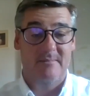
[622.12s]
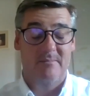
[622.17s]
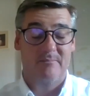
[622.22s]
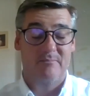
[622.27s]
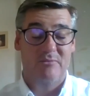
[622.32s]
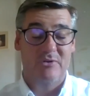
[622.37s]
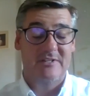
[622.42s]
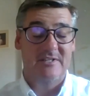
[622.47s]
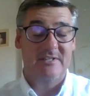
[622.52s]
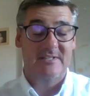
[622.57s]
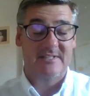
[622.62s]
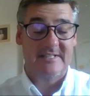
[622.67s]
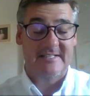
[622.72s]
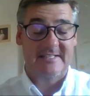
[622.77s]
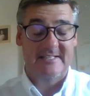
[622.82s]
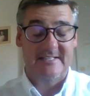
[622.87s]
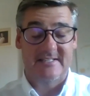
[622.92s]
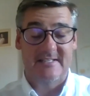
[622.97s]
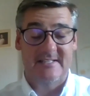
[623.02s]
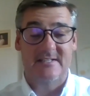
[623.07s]
British
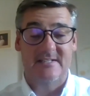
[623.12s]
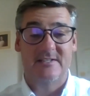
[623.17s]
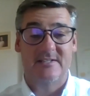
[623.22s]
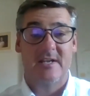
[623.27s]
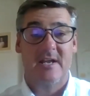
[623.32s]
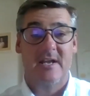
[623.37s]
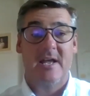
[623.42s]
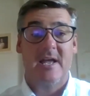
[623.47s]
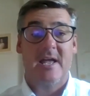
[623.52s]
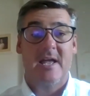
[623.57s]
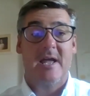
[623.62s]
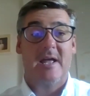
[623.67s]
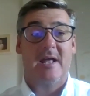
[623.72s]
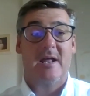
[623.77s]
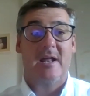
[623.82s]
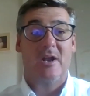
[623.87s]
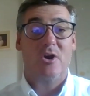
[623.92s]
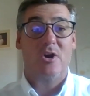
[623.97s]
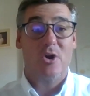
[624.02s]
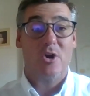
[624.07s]
citizens
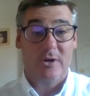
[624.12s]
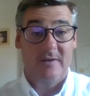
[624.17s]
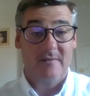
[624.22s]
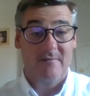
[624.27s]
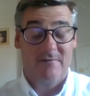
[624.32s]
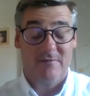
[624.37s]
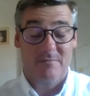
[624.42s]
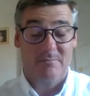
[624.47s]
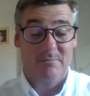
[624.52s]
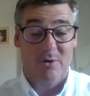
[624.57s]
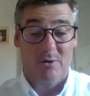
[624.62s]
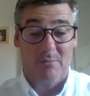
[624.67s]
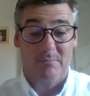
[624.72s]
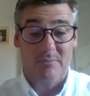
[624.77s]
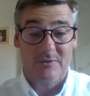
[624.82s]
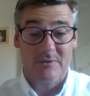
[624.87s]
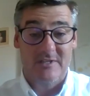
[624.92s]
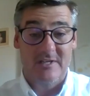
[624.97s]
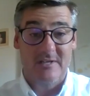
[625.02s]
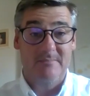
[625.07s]
looking for
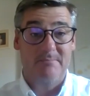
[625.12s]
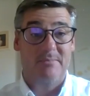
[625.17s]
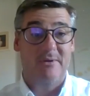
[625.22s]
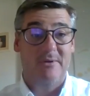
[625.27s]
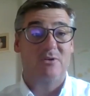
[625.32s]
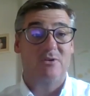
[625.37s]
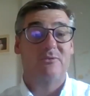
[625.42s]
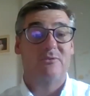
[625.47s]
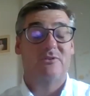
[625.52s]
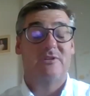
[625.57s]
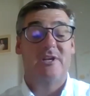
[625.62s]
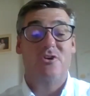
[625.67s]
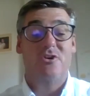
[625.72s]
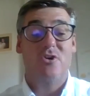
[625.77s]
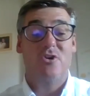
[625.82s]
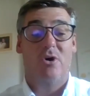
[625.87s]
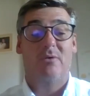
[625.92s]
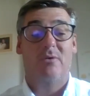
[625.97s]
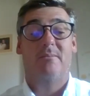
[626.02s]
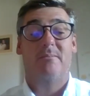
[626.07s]
property, but obviously
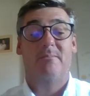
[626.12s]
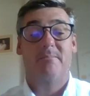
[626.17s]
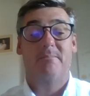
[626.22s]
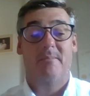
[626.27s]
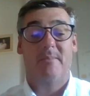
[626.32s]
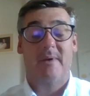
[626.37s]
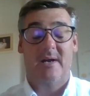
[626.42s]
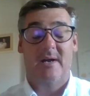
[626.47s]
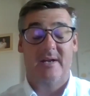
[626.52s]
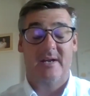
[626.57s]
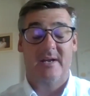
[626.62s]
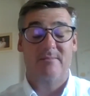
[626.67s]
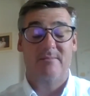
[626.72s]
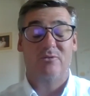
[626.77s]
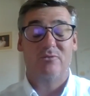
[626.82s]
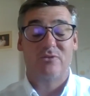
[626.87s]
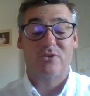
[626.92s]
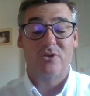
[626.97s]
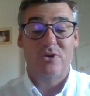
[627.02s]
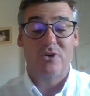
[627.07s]
not
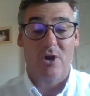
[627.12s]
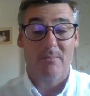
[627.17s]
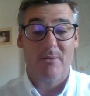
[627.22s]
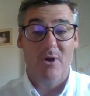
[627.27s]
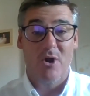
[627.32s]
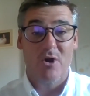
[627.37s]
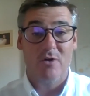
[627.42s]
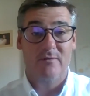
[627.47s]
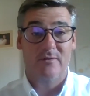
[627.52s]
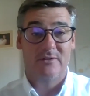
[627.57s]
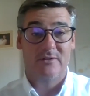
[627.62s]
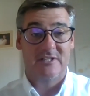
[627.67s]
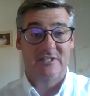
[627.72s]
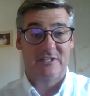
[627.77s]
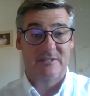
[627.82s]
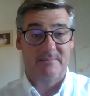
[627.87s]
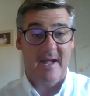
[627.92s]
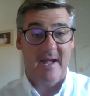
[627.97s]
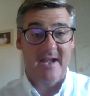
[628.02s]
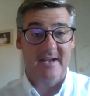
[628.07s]
able to come over to
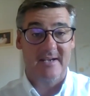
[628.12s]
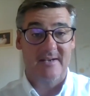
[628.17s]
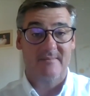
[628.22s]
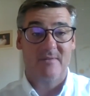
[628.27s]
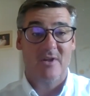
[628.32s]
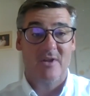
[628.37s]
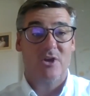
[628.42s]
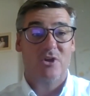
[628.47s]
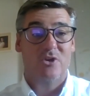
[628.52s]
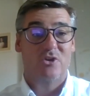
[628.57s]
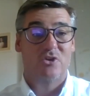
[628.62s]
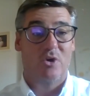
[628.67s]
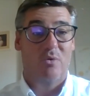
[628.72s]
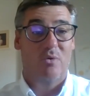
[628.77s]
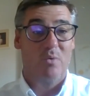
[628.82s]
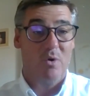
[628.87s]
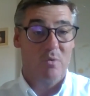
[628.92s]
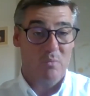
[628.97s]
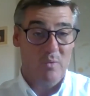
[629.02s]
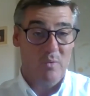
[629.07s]
Spain. So
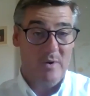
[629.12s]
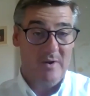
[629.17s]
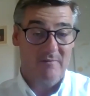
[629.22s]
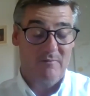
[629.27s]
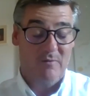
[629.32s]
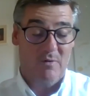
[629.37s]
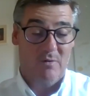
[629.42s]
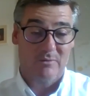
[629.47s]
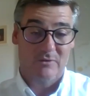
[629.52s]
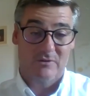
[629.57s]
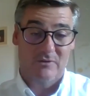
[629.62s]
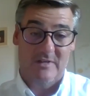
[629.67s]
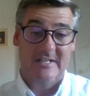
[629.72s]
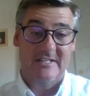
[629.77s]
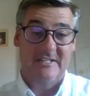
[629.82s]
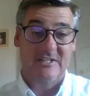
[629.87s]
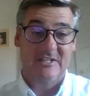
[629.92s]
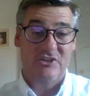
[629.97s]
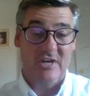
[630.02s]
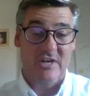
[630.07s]
what we've obviously
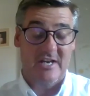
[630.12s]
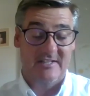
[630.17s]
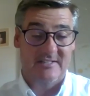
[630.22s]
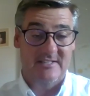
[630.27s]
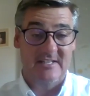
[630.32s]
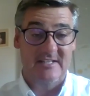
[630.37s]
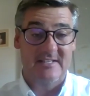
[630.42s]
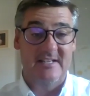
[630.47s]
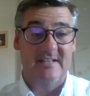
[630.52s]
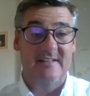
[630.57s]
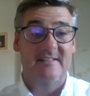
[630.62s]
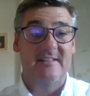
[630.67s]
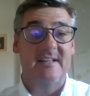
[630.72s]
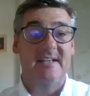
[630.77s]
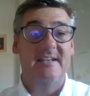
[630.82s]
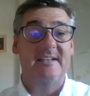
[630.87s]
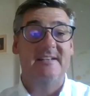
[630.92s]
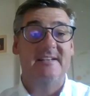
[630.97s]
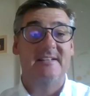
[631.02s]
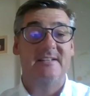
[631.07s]
suggested that
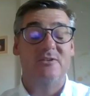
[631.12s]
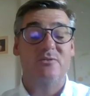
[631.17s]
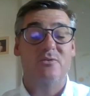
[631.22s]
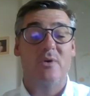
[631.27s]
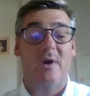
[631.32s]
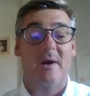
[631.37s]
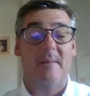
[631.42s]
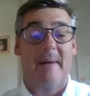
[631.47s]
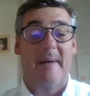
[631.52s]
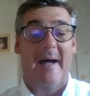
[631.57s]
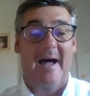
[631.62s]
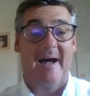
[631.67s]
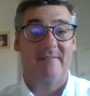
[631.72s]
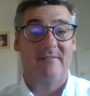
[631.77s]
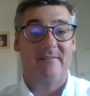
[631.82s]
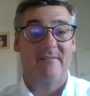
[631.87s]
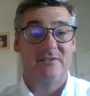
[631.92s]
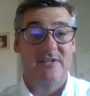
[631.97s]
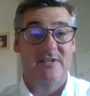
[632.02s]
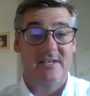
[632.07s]
they do a power of
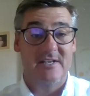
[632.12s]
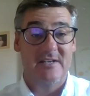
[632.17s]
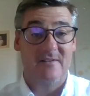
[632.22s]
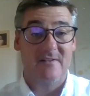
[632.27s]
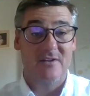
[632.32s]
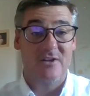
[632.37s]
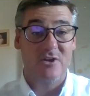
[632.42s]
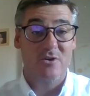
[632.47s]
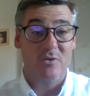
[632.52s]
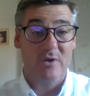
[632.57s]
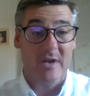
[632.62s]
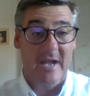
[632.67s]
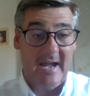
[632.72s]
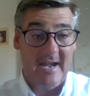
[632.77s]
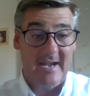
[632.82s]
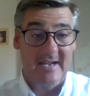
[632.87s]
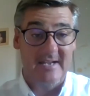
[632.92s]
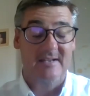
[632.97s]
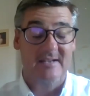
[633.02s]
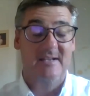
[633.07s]
attorney in the
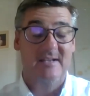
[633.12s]
UK.